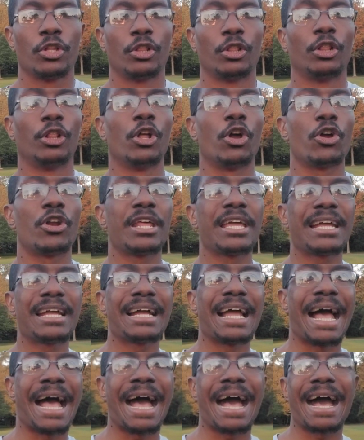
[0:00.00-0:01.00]
learning
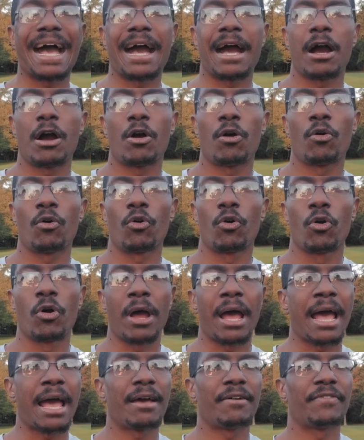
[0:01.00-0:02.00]
how, or
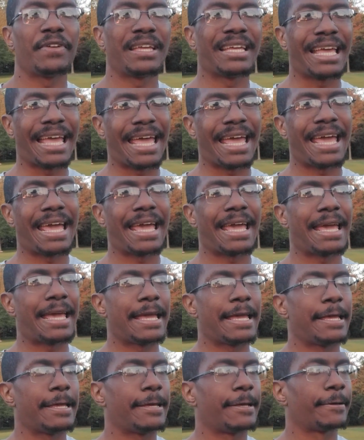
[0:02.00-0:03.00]
having
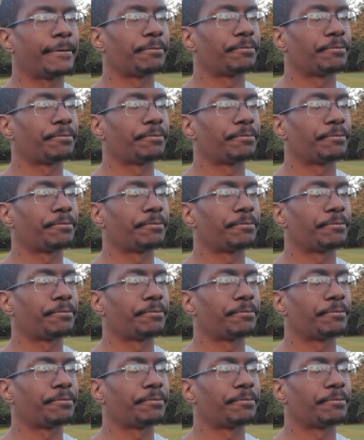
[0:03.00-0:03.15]
a